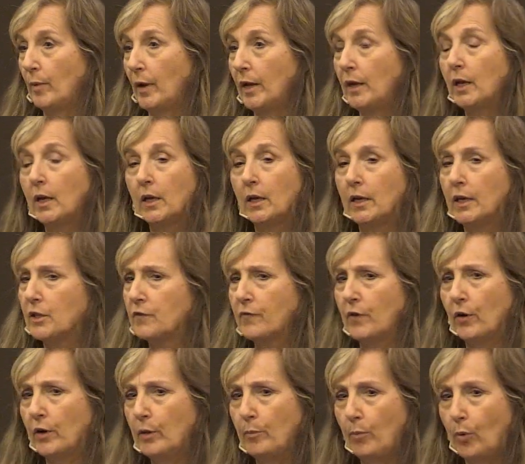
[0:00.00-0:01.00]
But it's
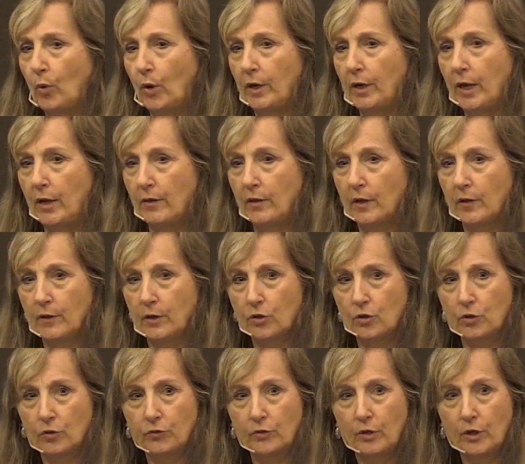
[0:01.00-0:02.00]
very important, I think, that
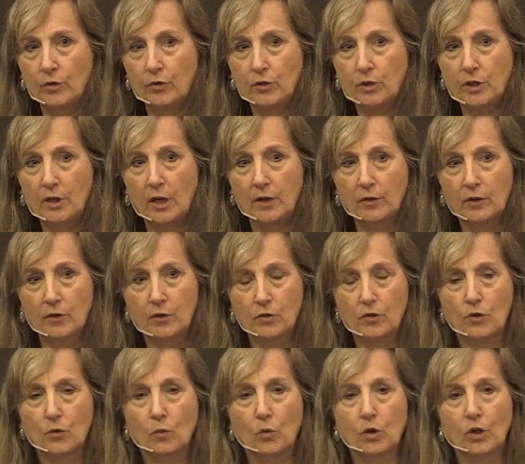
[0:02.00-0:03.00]
children understand that
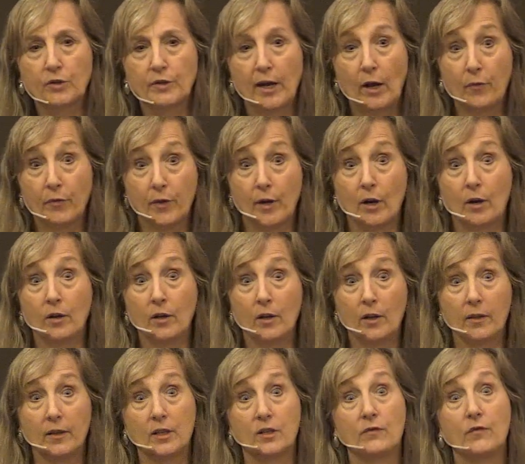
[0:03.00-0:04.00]
there's a world out there
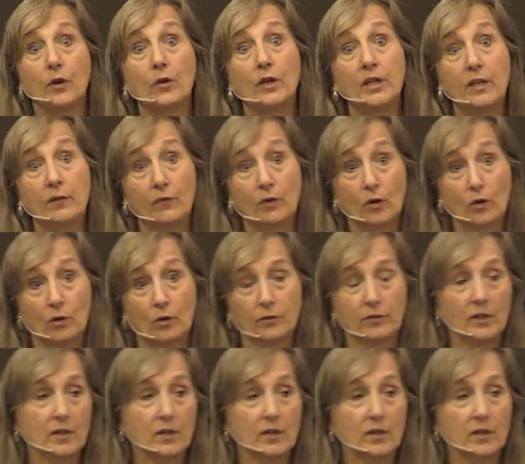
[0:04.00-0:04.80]
that's very difficult,